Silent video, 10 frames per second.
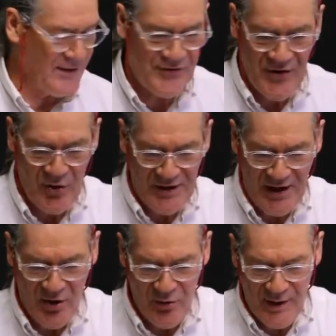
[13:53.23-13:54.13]
And so, you
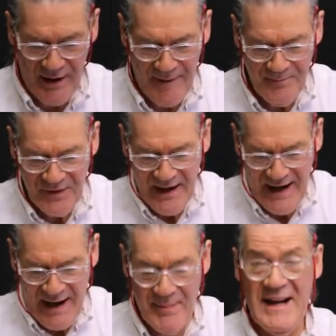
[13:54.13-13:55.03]
know, uh,
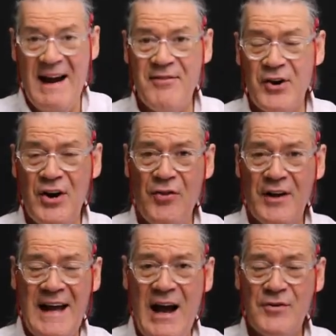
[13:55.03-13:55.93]
and MacGyver, you know,
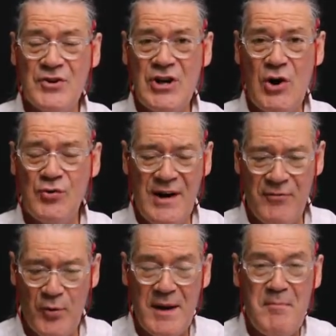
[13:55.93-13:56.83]
the guy on the show
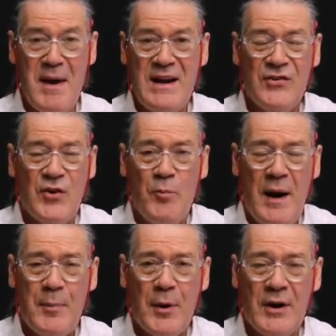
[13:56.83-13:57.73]
never really made his own
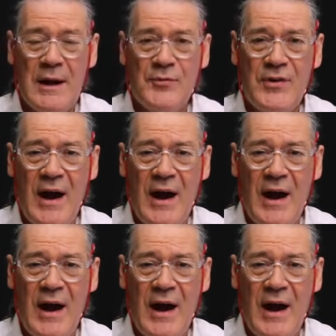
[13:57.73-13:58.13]
paper clips.